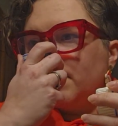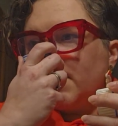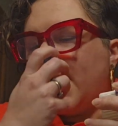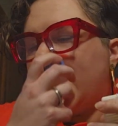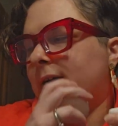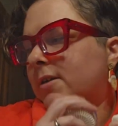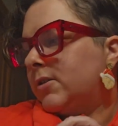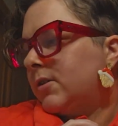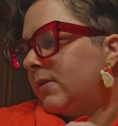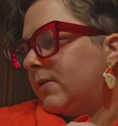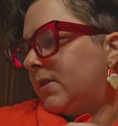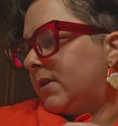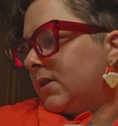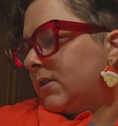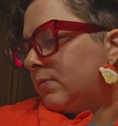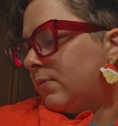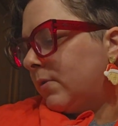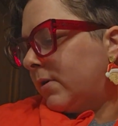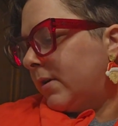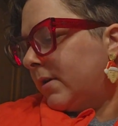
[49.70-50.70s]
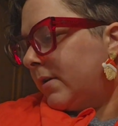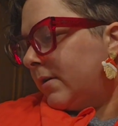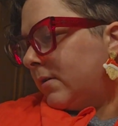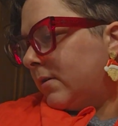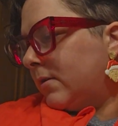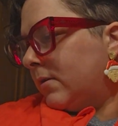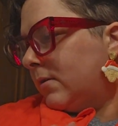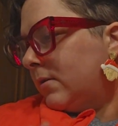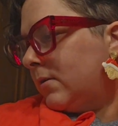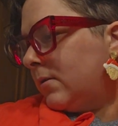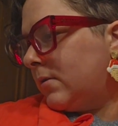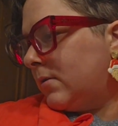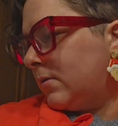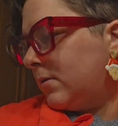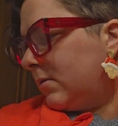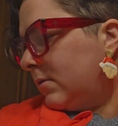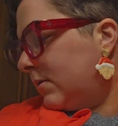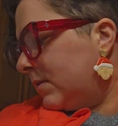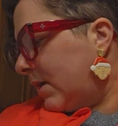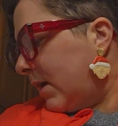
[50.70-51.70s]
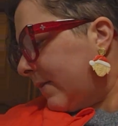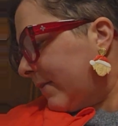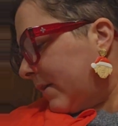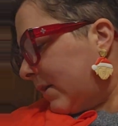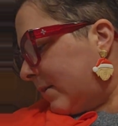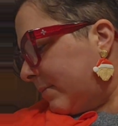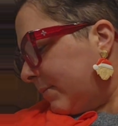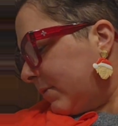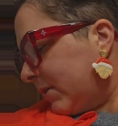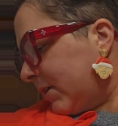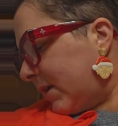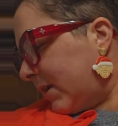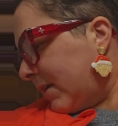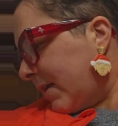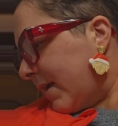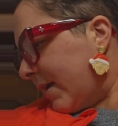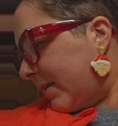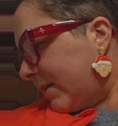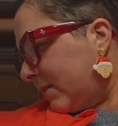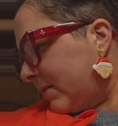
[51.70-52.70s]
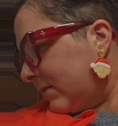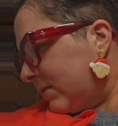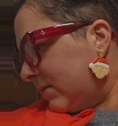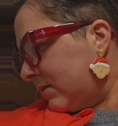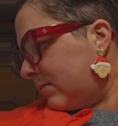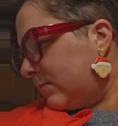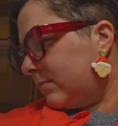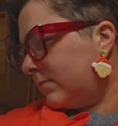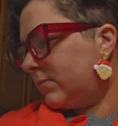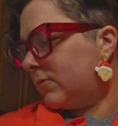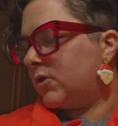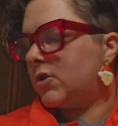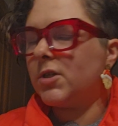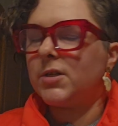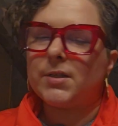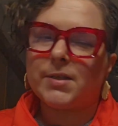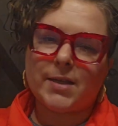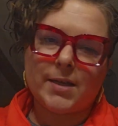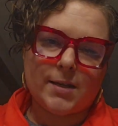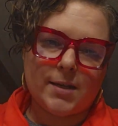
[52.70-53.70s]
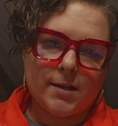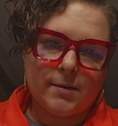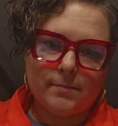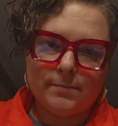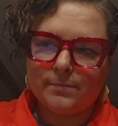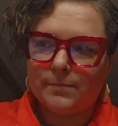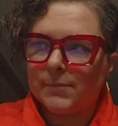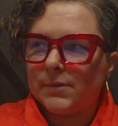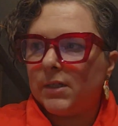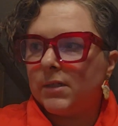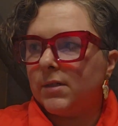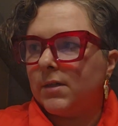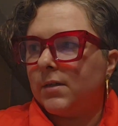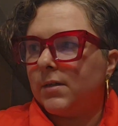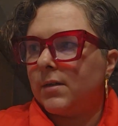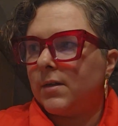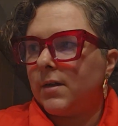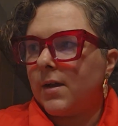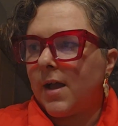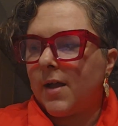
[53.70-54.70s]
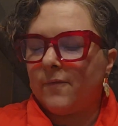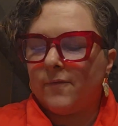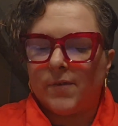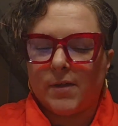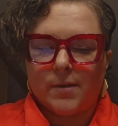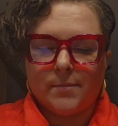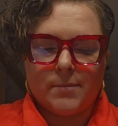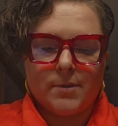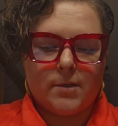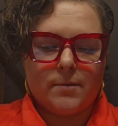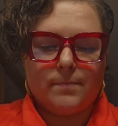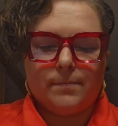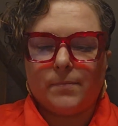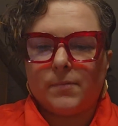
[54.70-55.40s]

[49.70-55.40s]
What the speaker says: actually this one, now that I'm looking at it, just kidding, I fibbed.